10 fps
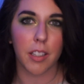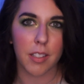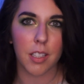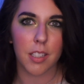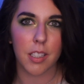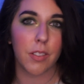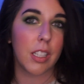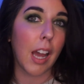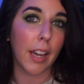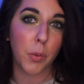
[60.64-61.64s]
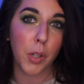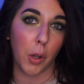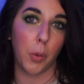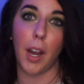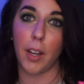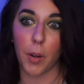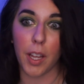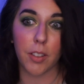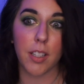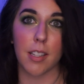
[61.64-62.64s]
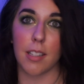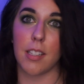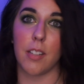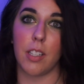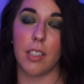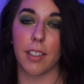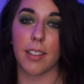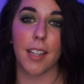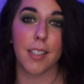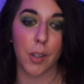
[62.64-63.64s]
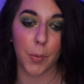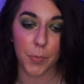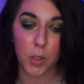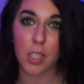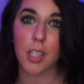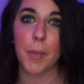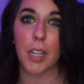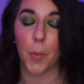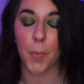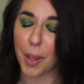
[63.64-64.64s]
light sensitivity. I don't know. I don't have light sensitivity like that. So just let me know.